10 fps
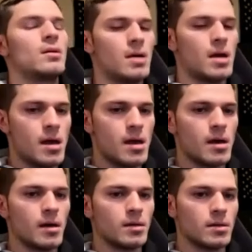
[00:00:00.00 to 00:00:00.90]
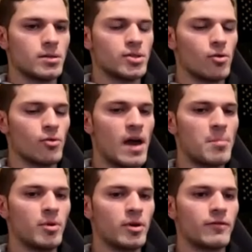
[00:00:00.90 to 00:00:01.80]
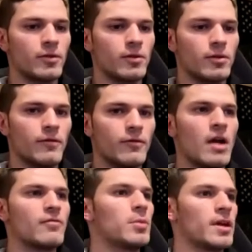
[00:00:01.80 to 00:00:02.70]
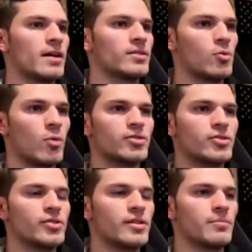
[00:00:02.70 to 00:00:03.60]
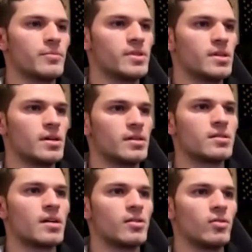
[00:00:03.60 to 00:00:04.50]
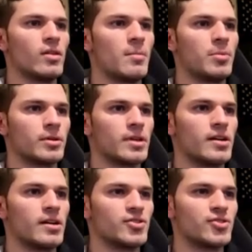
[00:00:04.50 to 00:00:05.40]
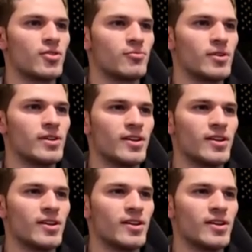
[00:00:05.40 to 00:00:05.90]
And so that book for everybody out there, why don't you give them the title of that book that I just started reading?